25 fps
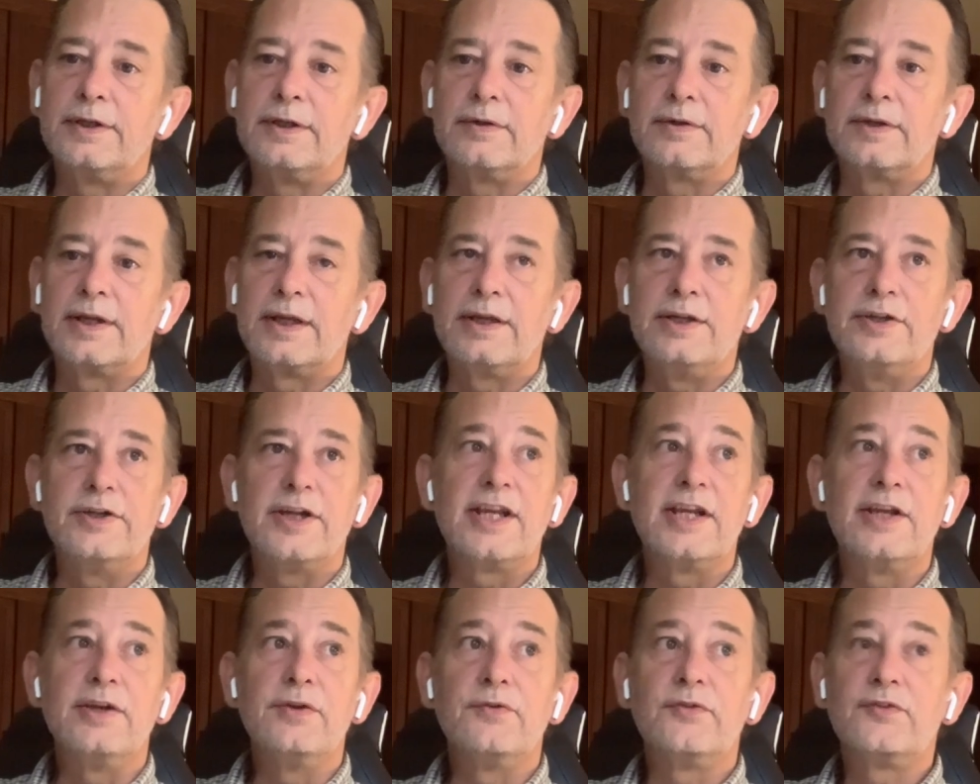Can you
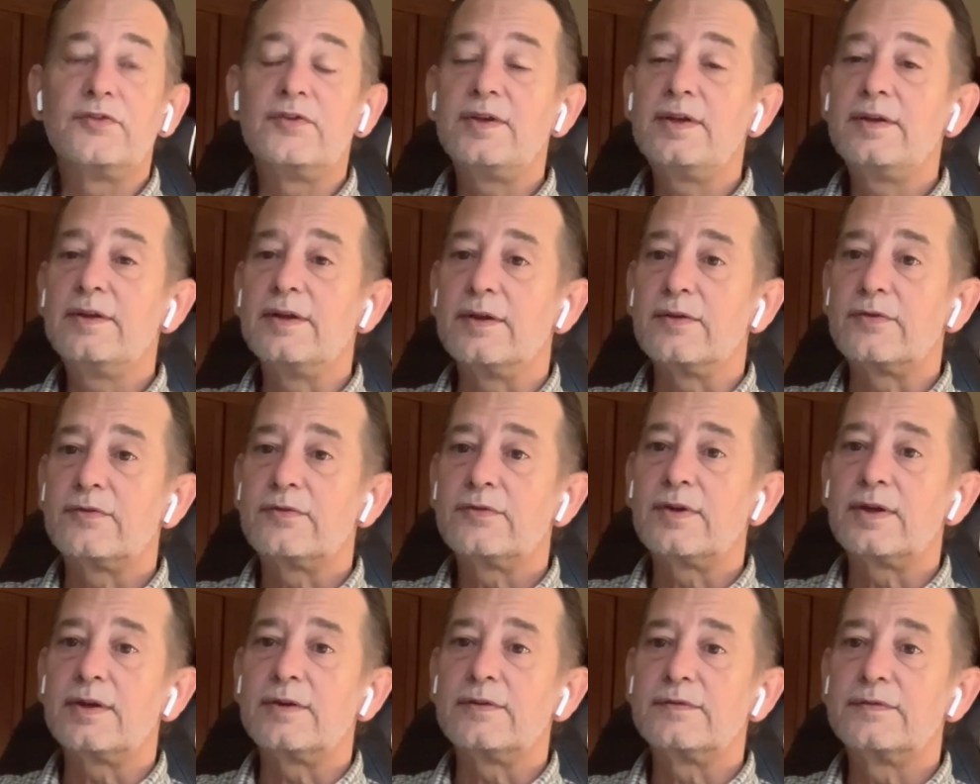QC this
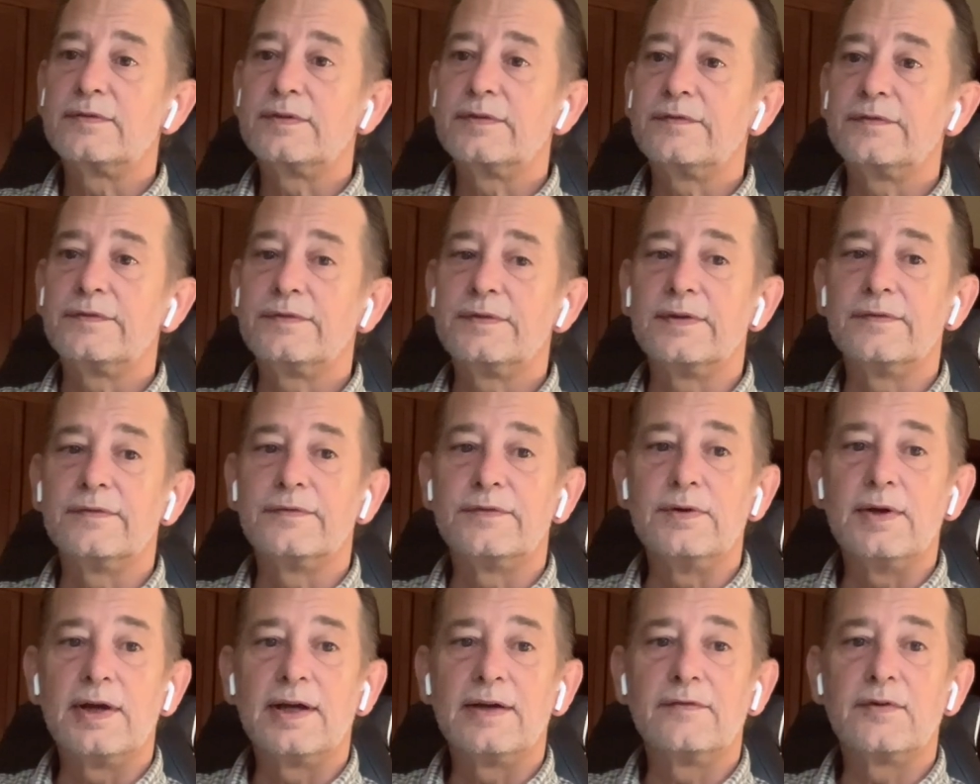stuff? If
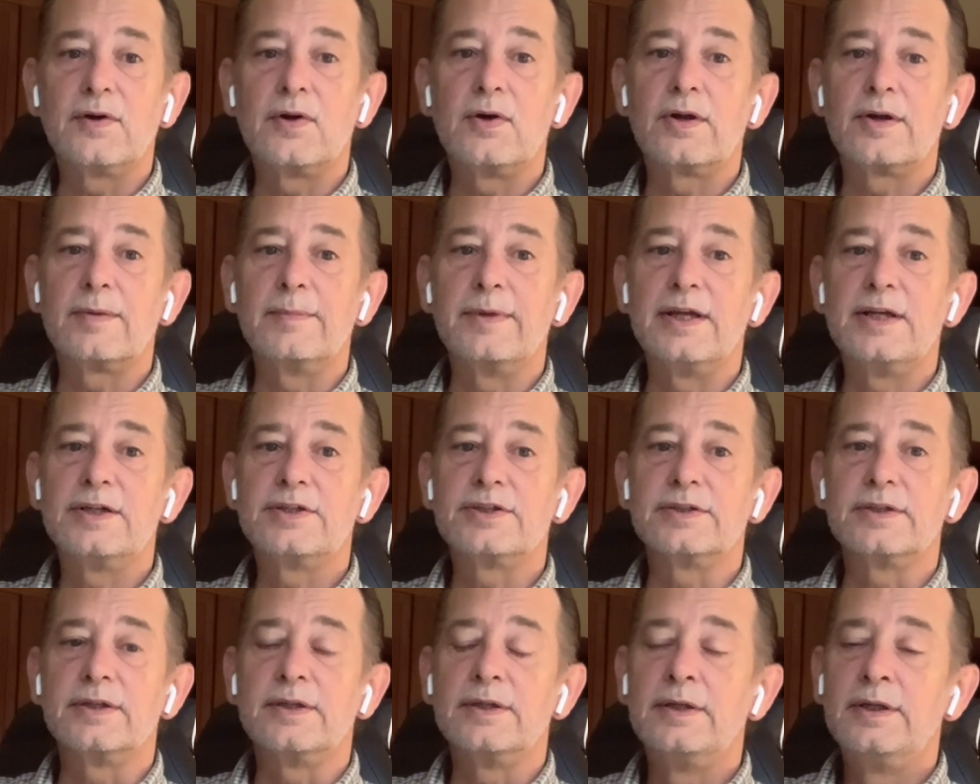you have
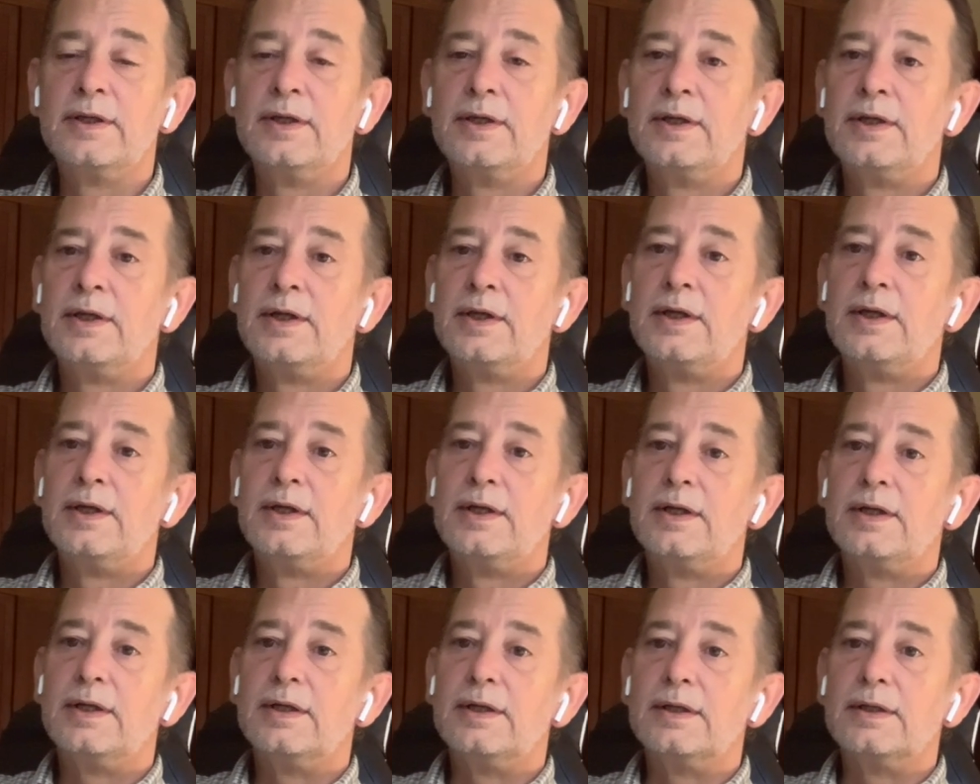automation
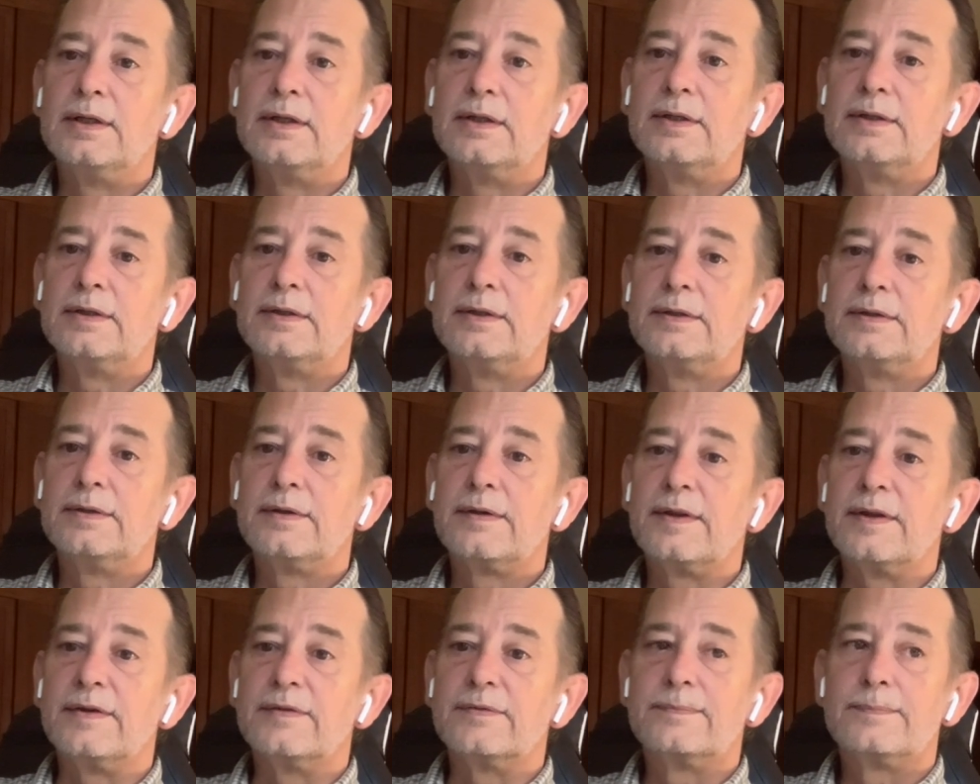
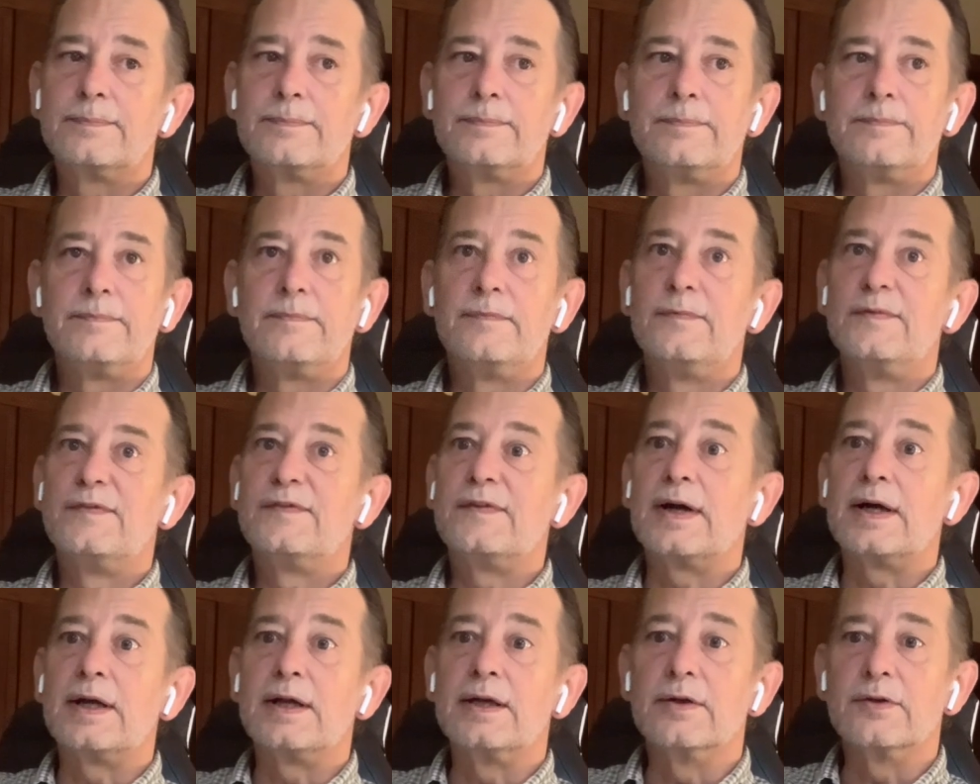that
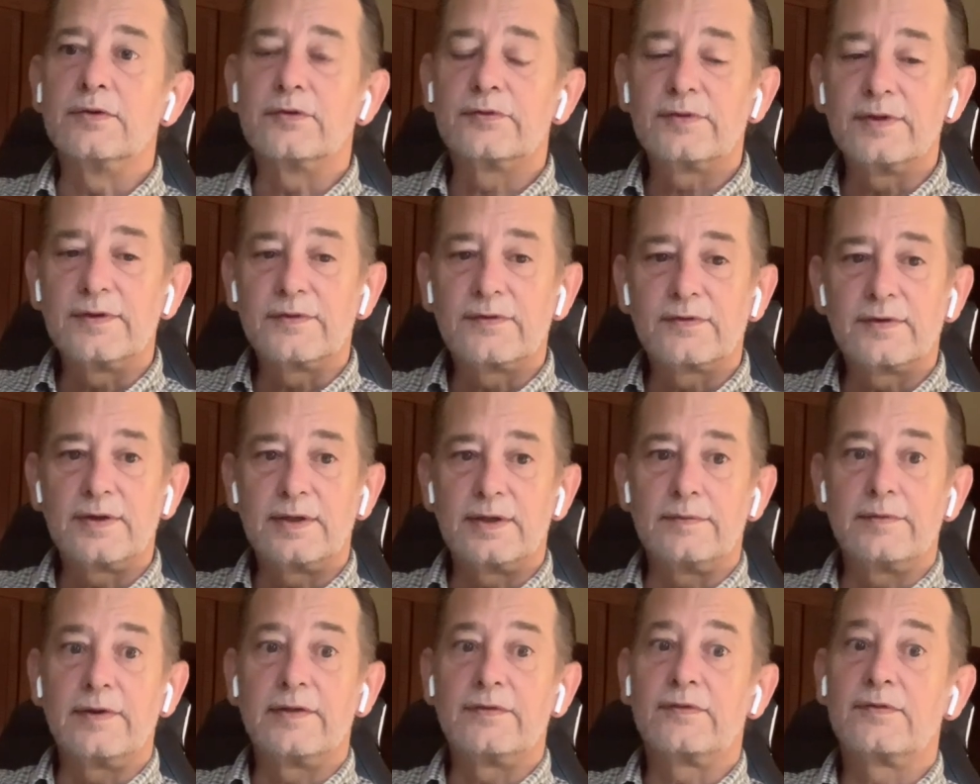fires, let's
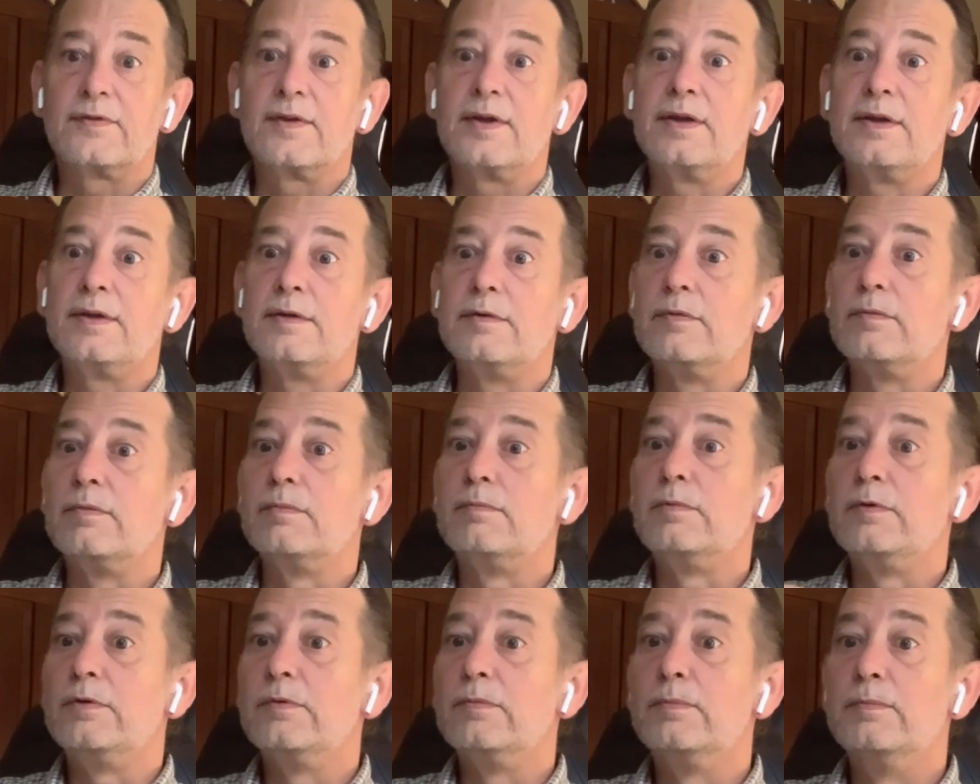say you
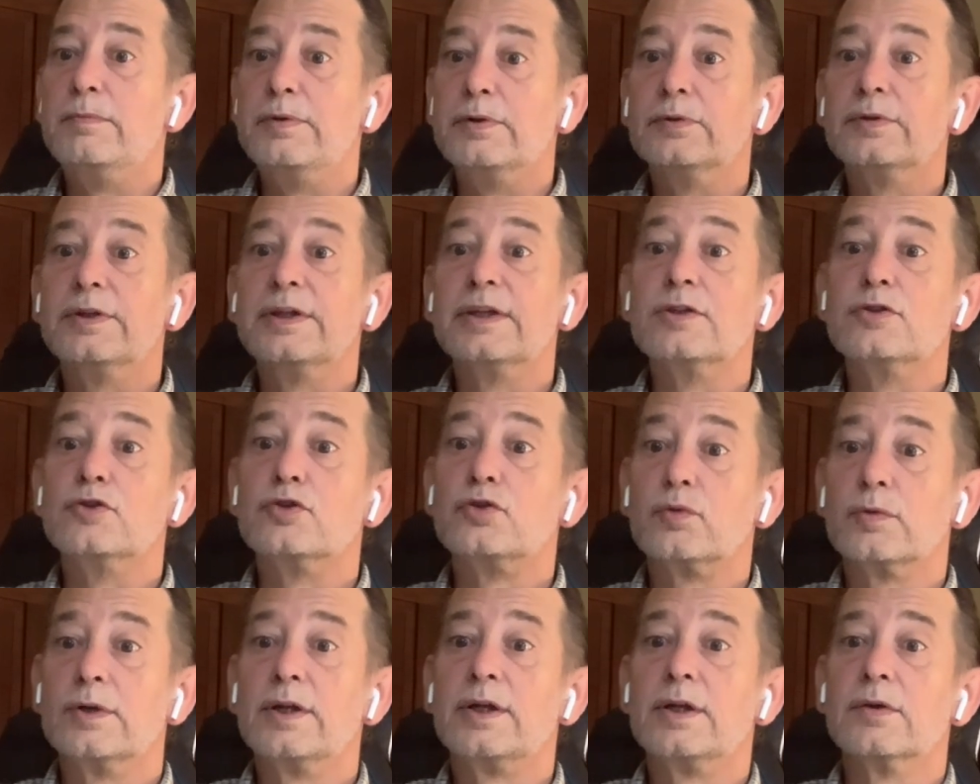build in
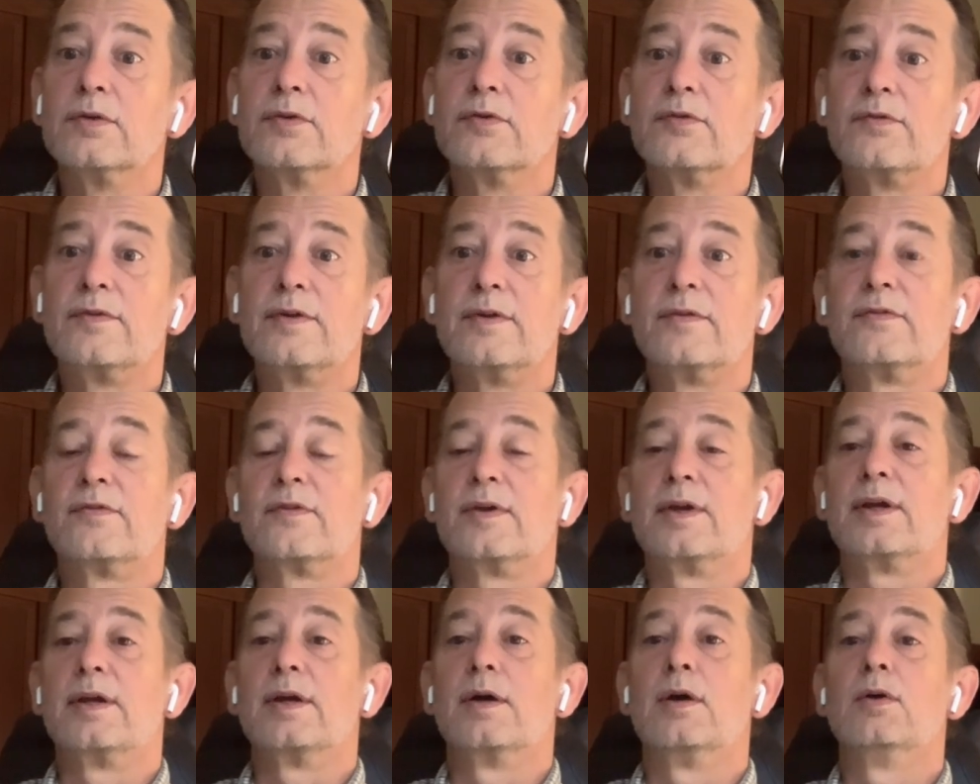triggers that
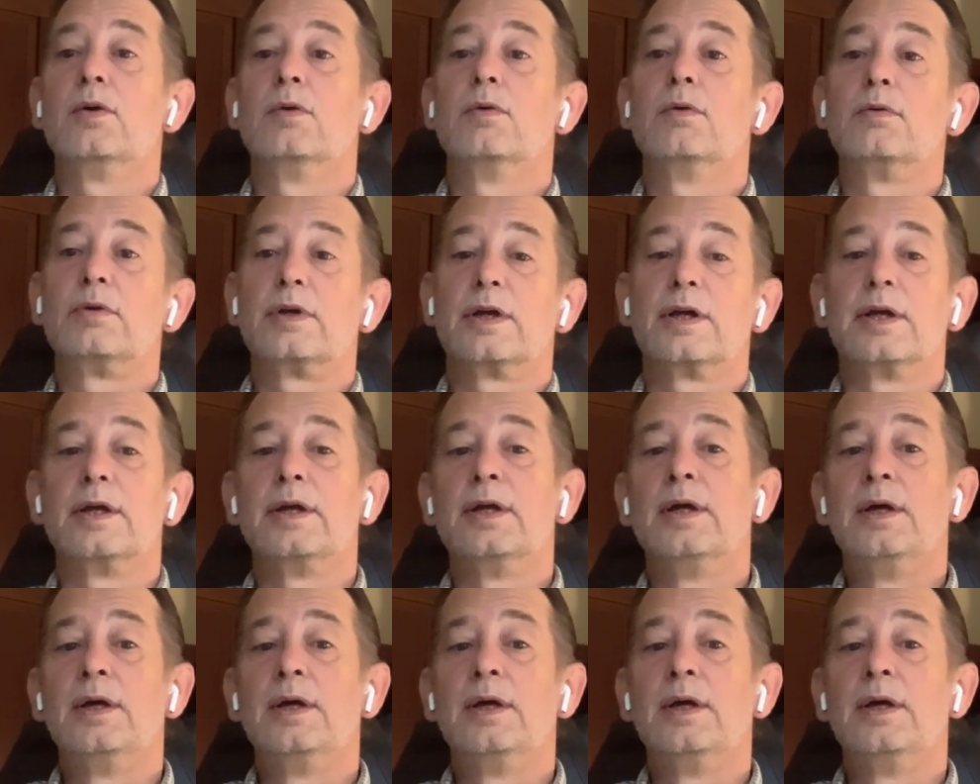say, oh, okay,